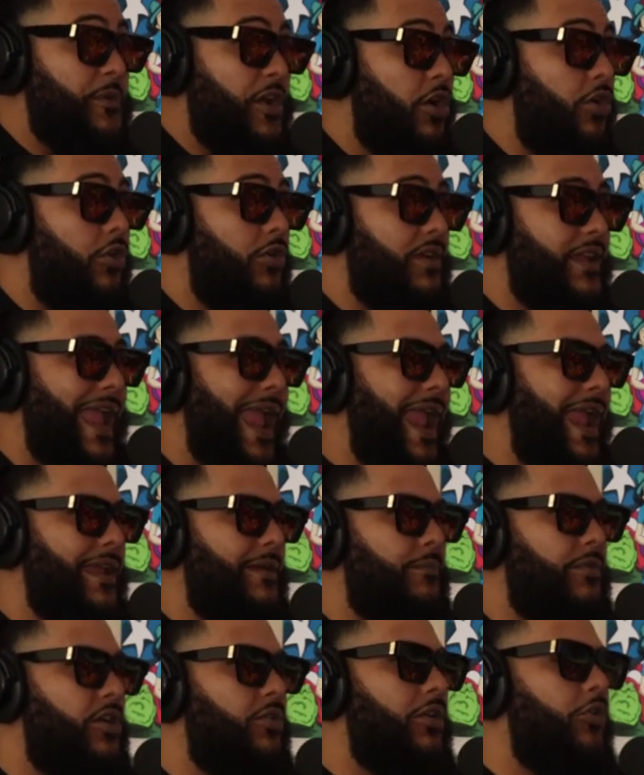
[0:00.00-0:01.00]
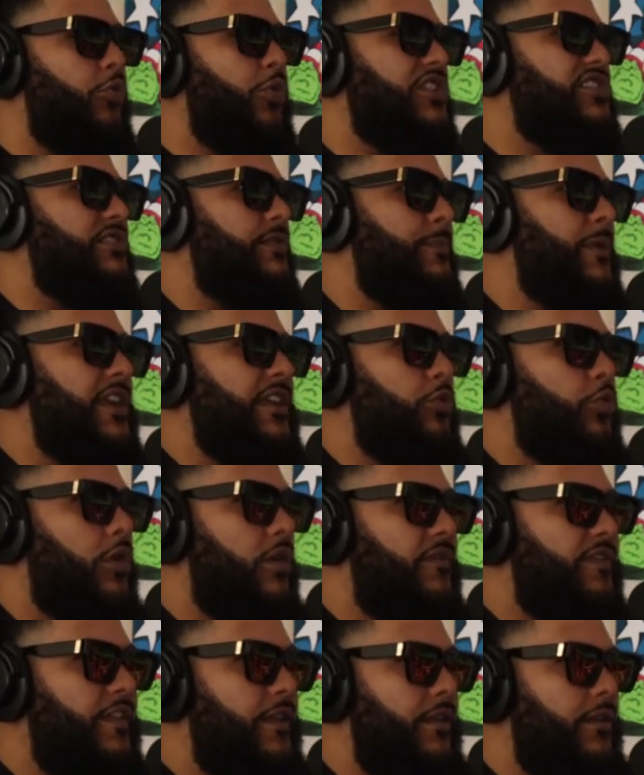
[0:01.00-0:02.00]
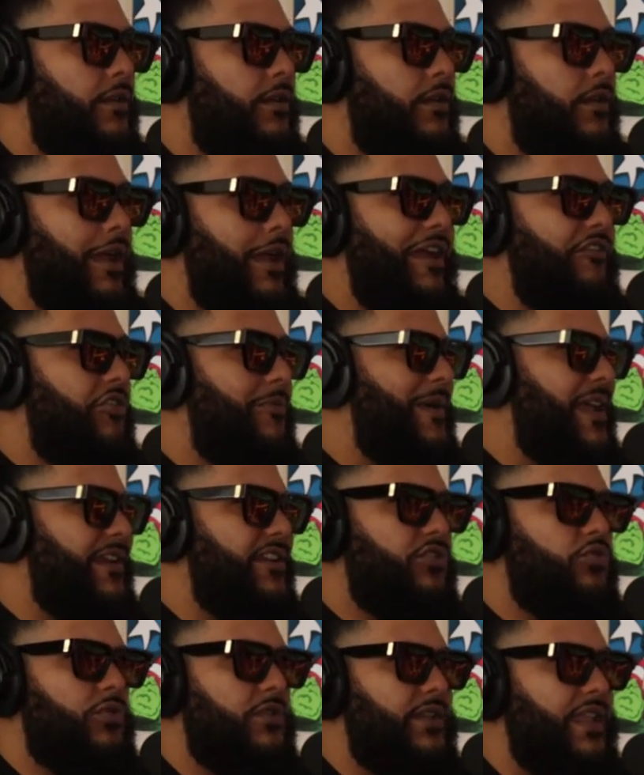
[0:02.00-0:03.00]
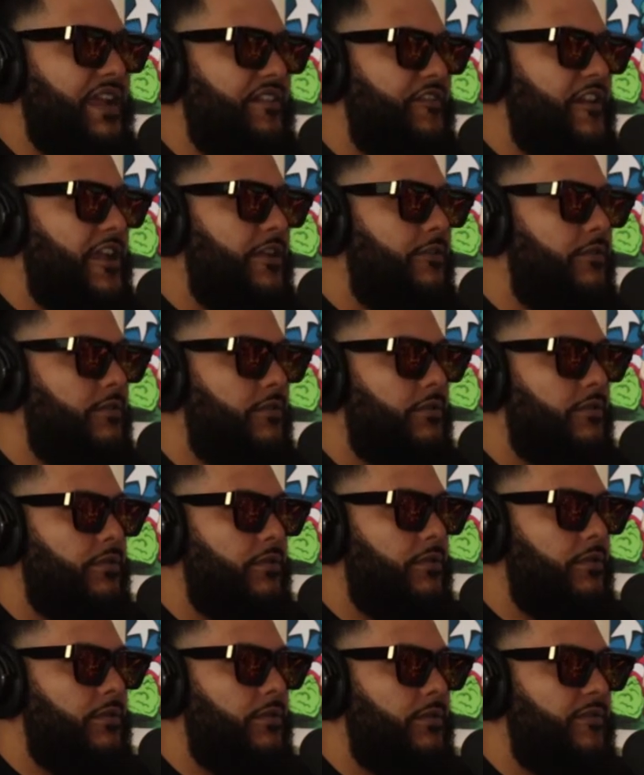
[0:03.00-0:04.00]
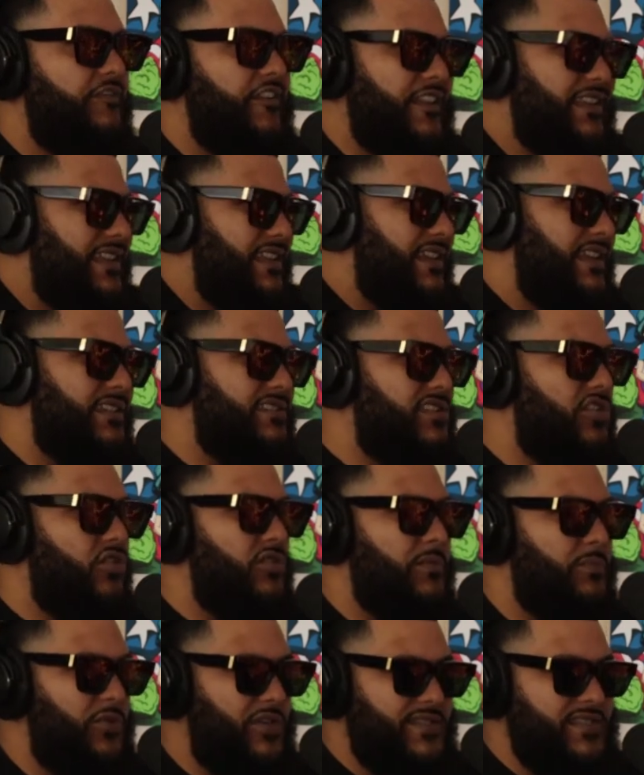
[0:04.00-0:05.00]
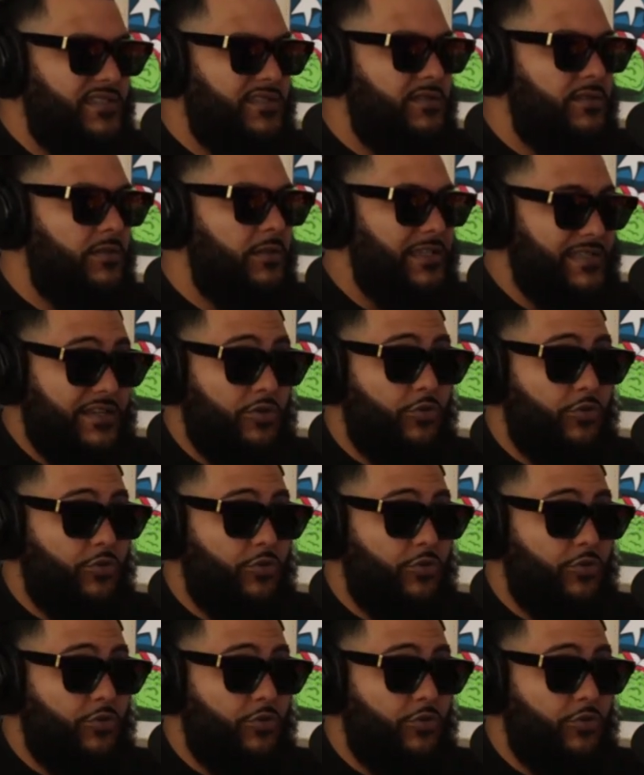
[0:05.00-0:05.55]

your whole gang, bro. Yeah. Was the money worth it? Everybody doing life now. Yeah, fifty niggas going to prison. You Is it